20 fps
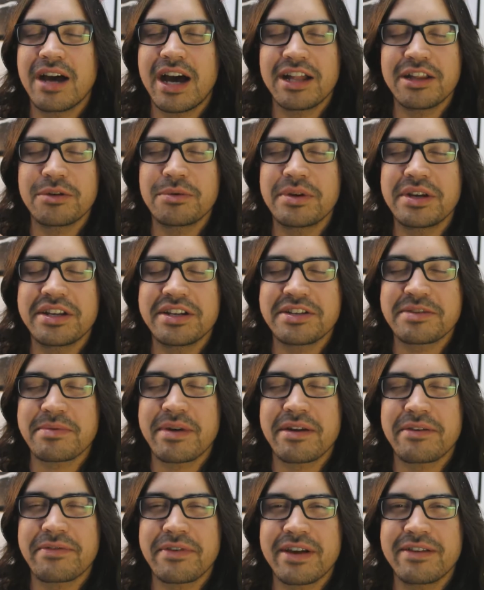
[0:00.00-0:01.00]
Halloween
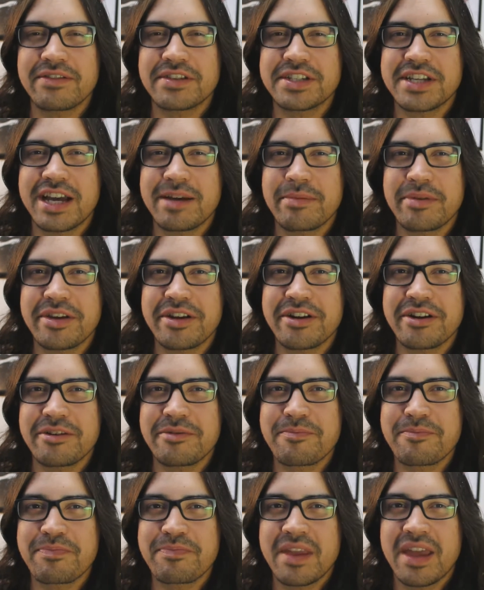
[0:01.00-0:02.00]
is my favorite time of
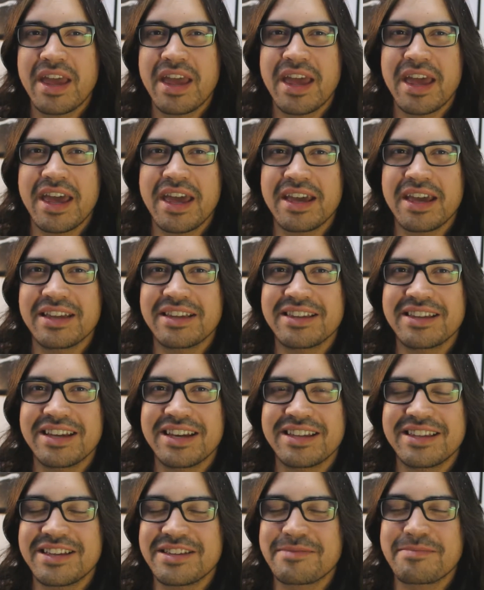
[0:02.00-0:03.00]
year,
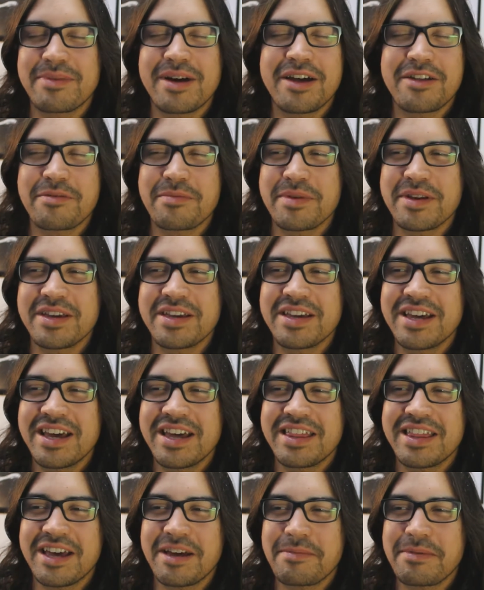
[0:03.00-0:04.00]
and it doesn't bother me
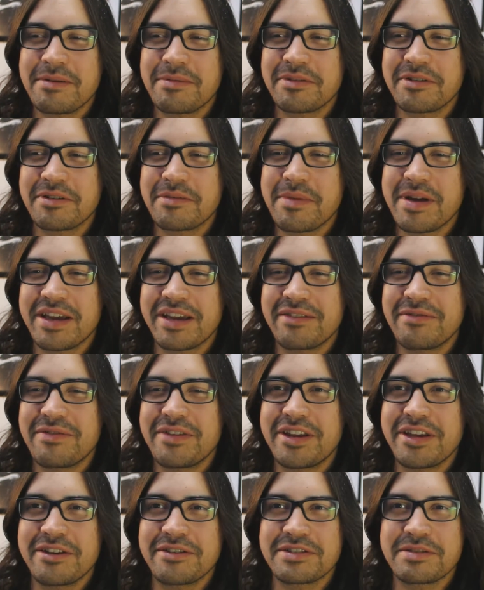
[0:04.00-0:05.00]
that people are
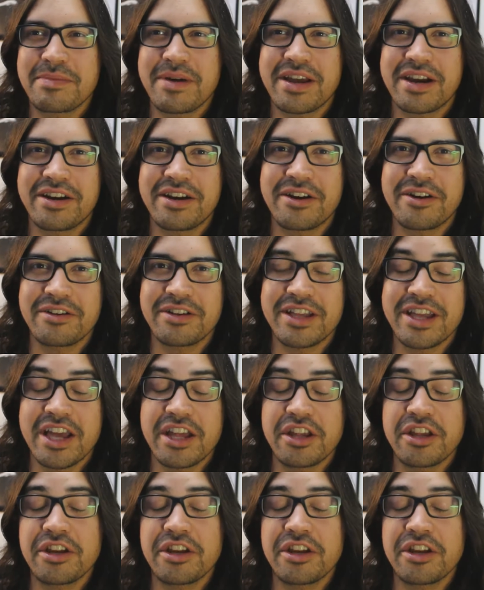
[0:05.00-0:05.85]
making videos about it early.